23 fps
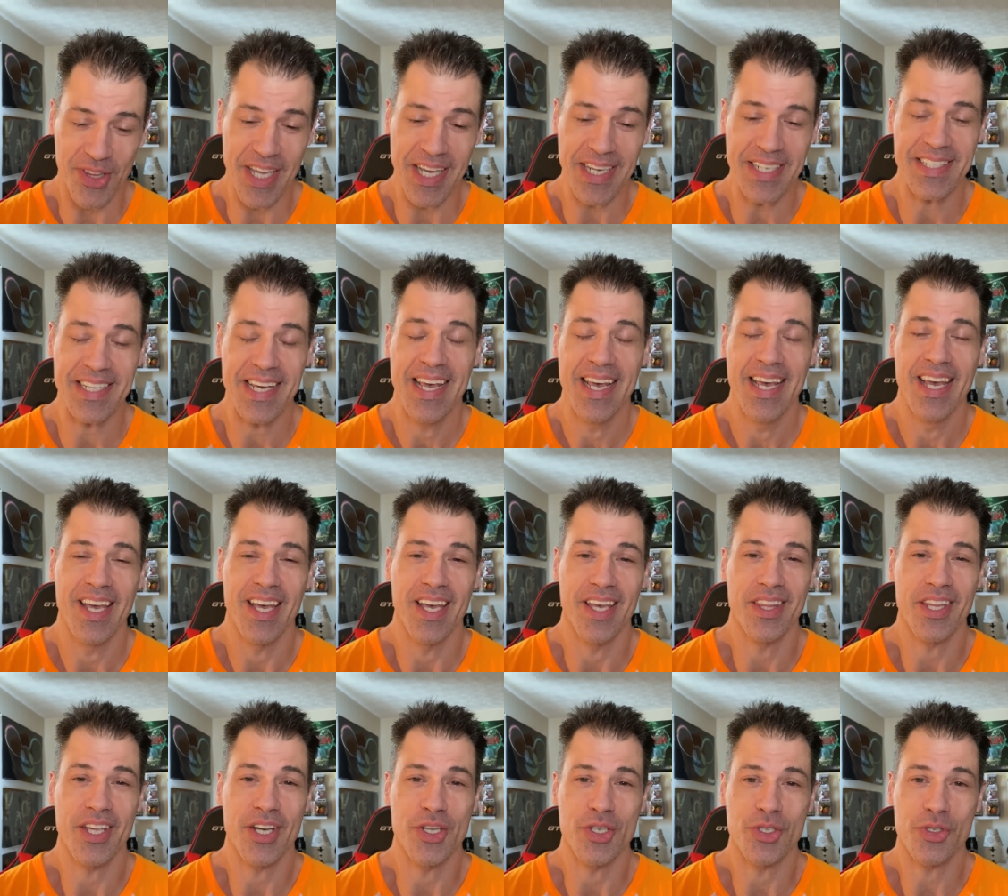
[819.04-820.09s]
linked in
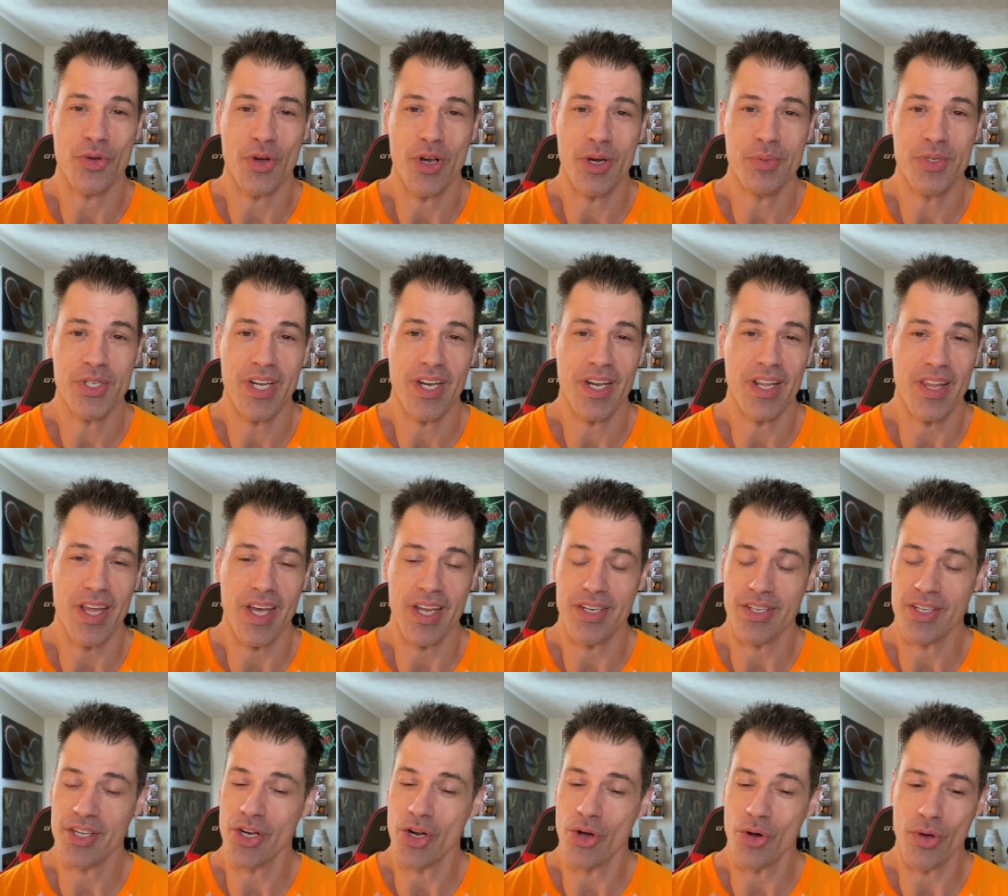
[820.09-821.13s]
the description and
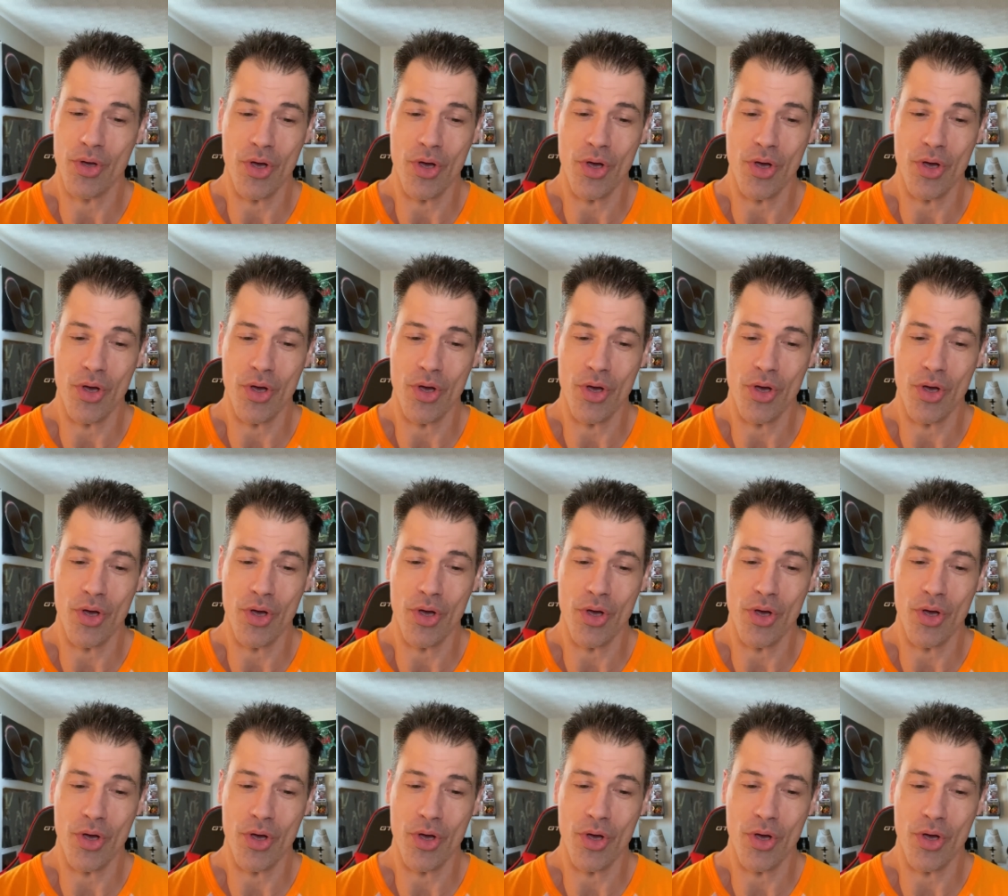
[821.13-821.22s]
then, you know,